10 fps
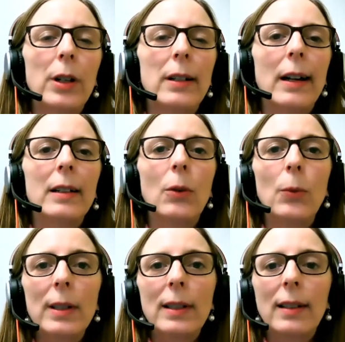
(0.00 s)
conducting
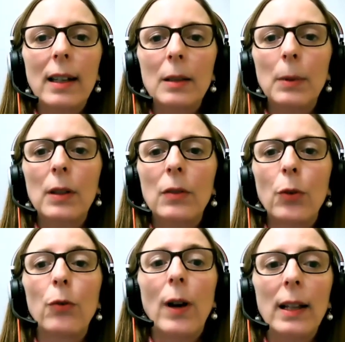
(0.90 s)
risk assessments
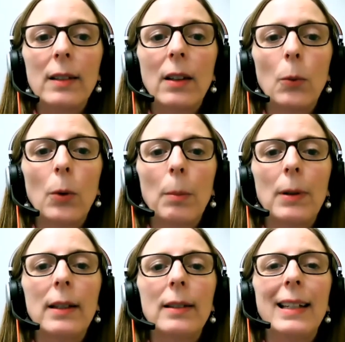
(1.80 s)
for violence in the workplace,